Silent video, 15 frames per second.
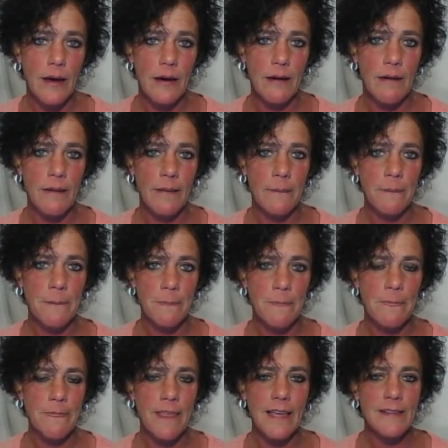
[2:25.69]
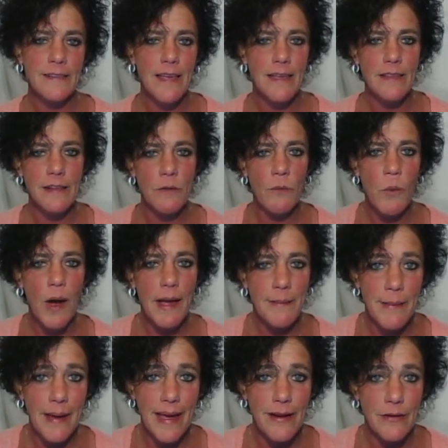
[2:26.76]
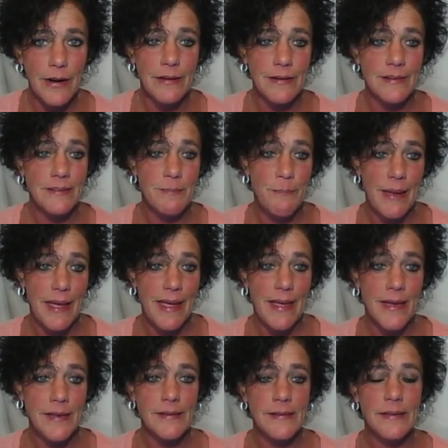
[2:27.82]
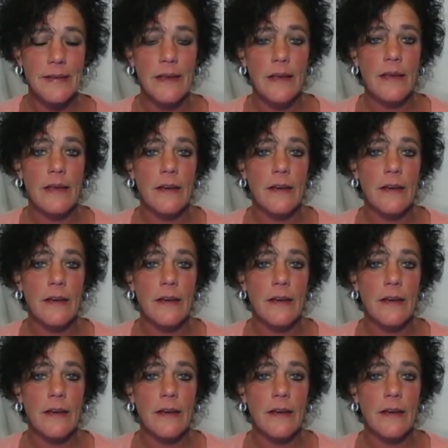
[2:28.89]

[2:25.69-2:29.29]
They say that a white background is best.